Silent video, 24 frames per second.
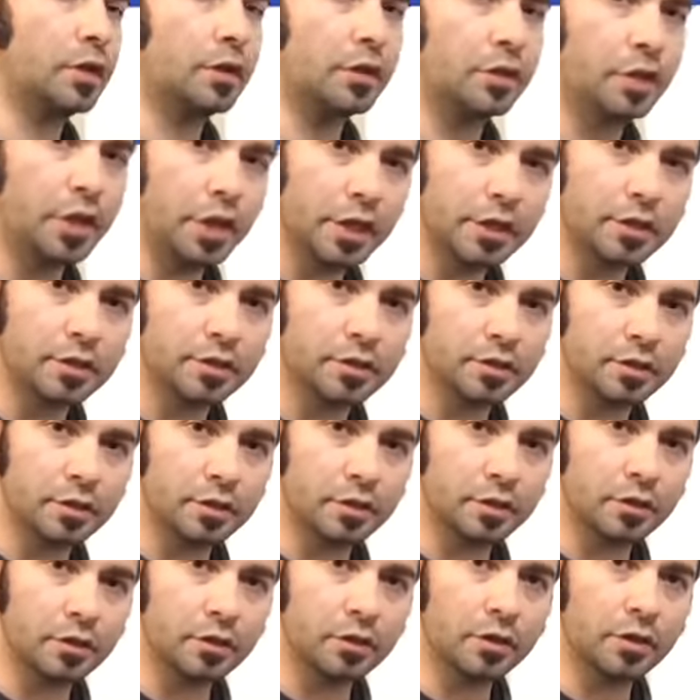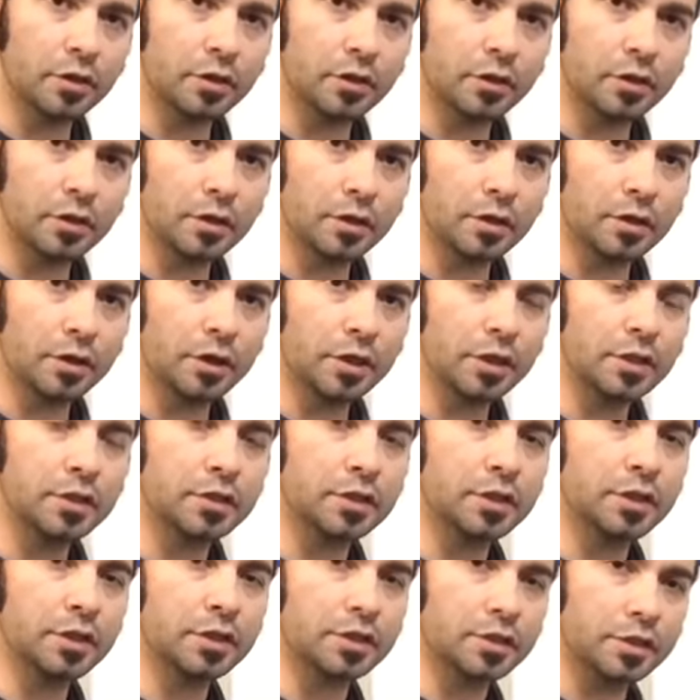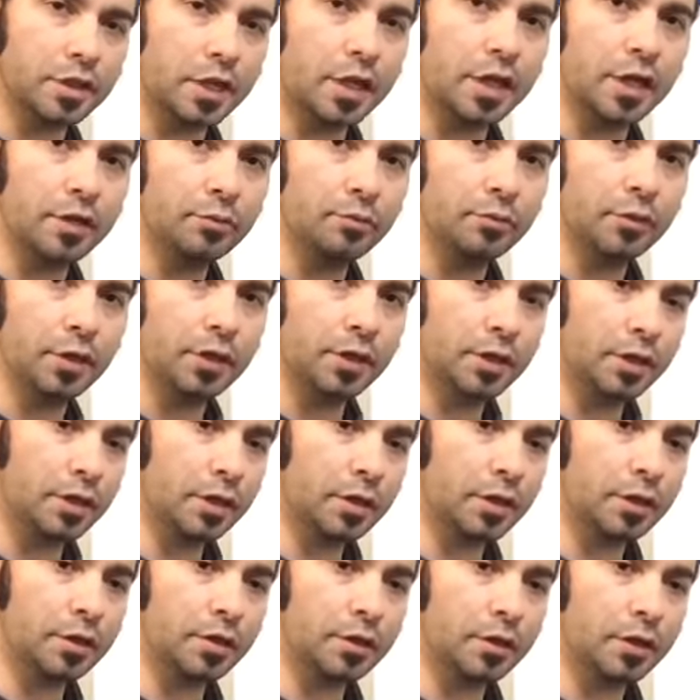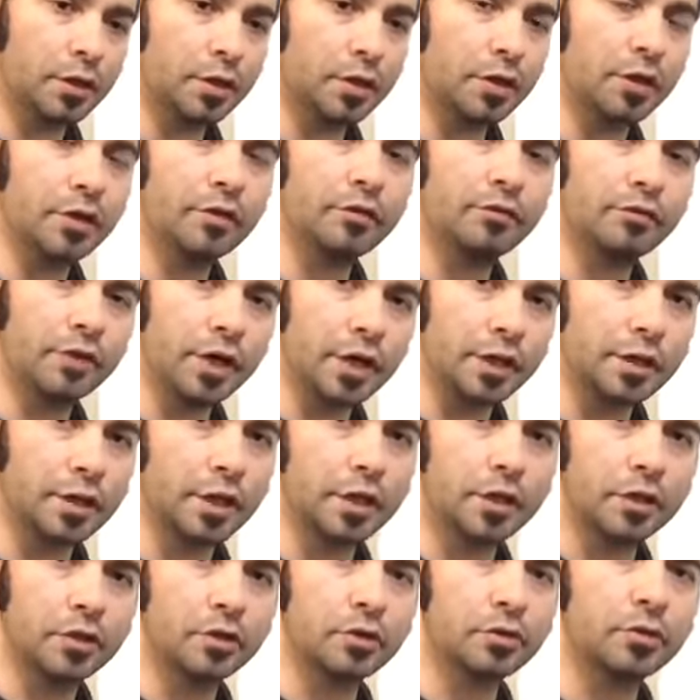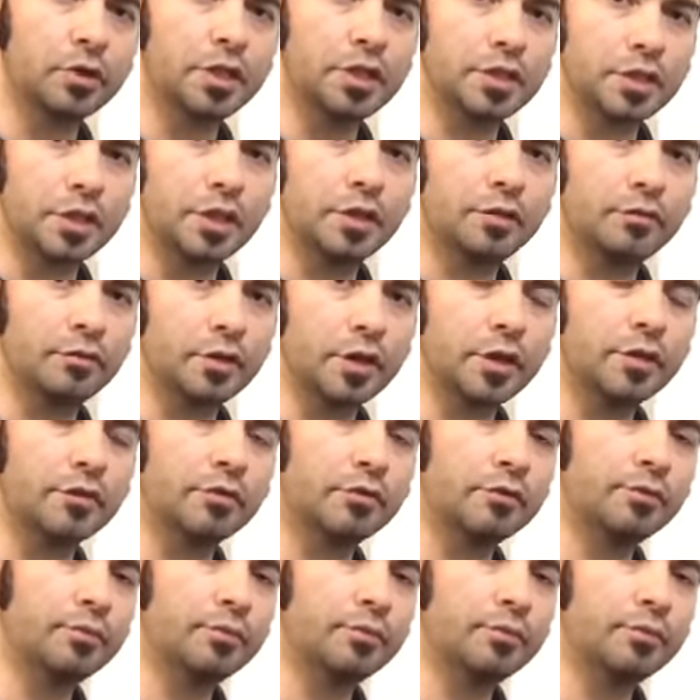this is the same effect that you'll receive if